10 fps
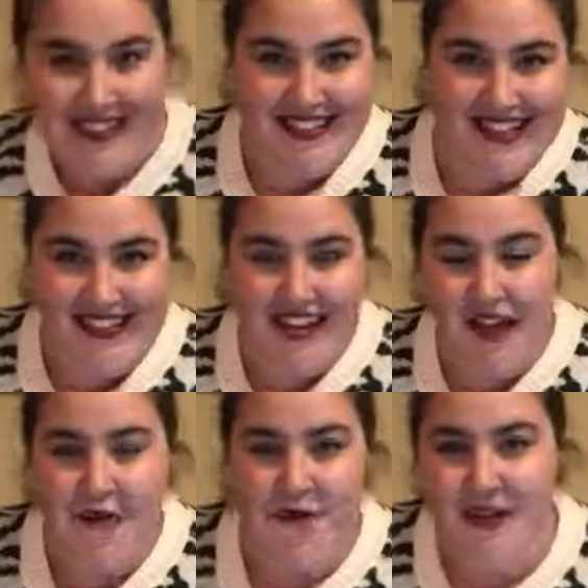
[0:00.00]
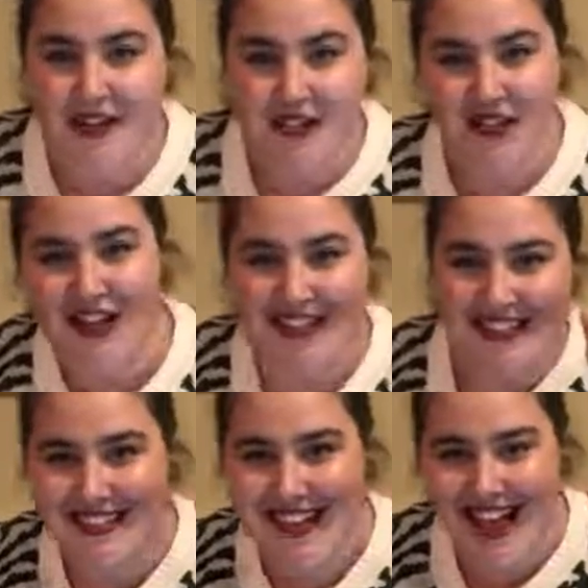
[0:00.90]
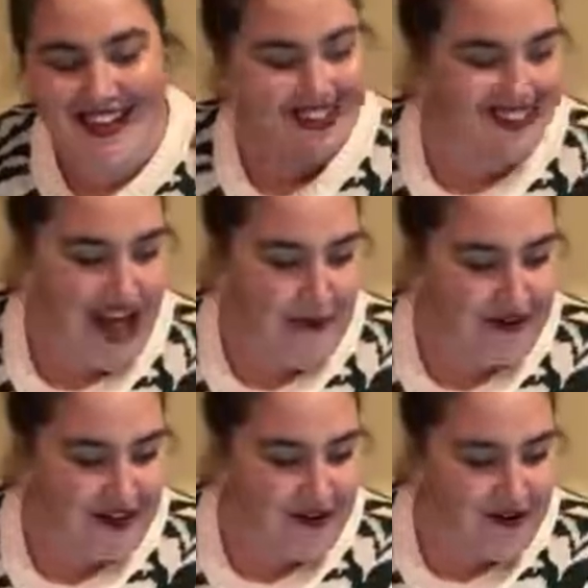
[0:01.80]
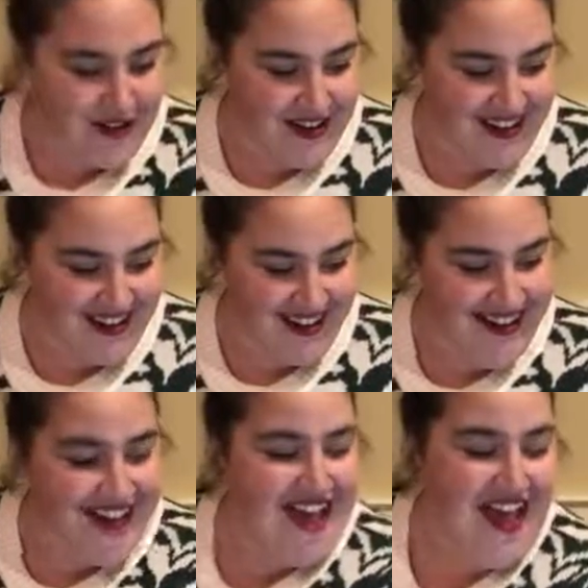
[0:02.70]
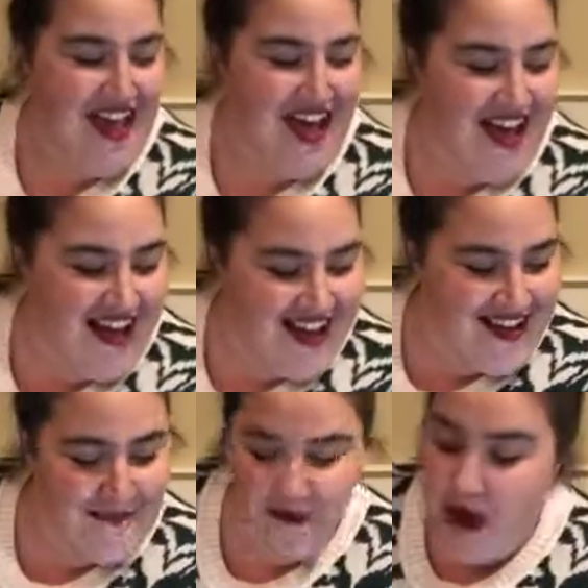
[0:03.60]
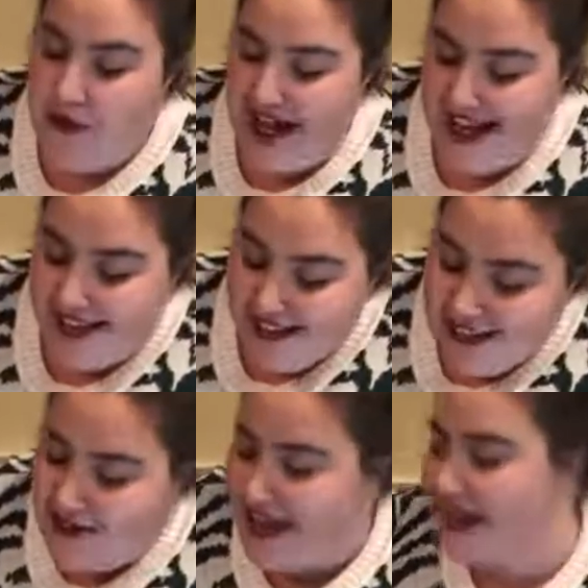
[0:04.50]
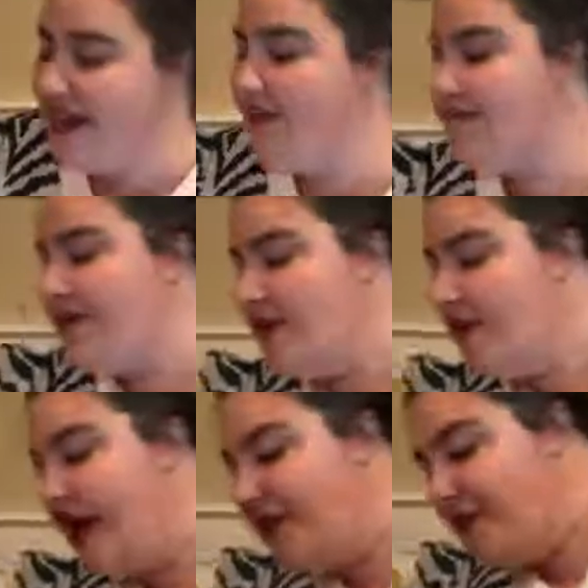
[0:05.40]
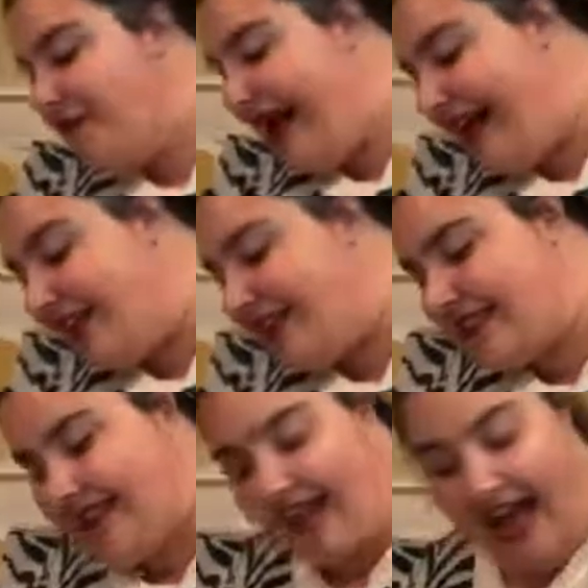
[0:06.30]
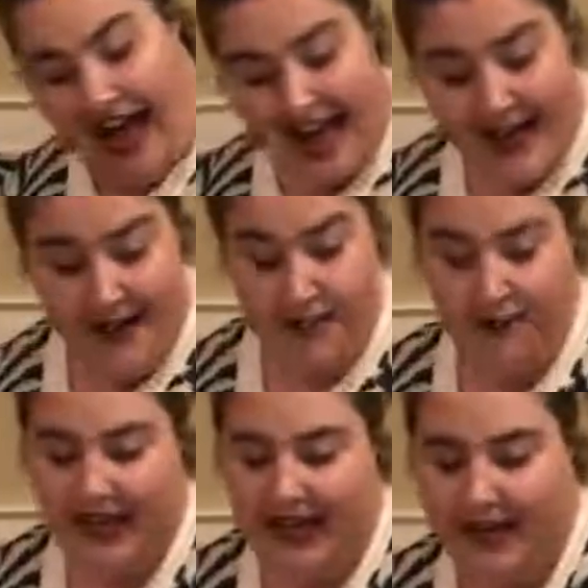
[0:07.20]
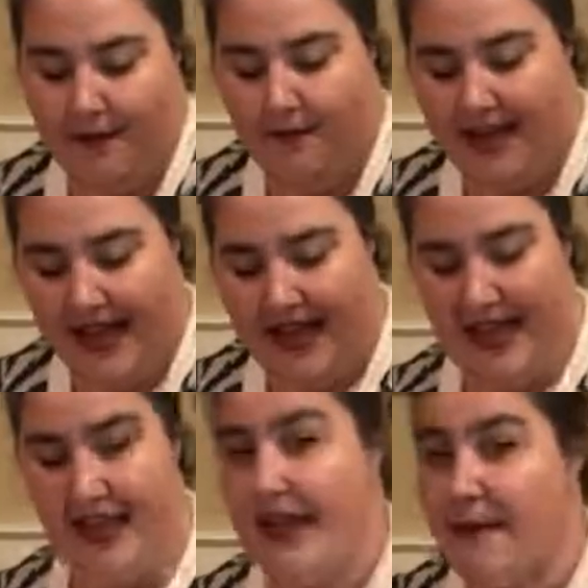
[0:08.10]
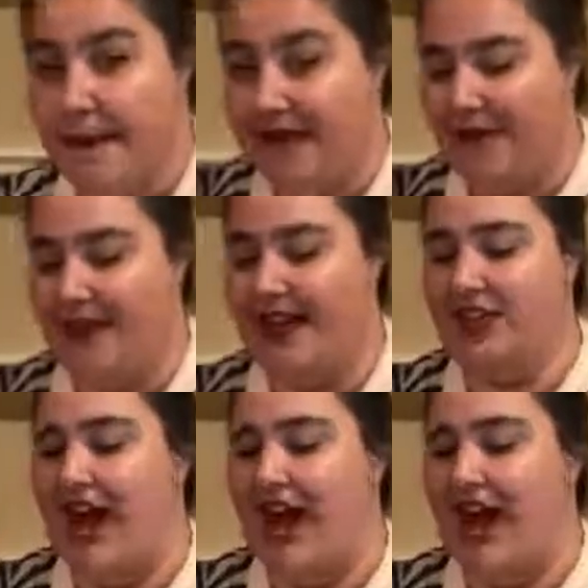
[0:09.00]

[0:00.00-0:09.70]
Skincare fridge science happening over here. Okay, so then a few other masks that I keep in my fridge.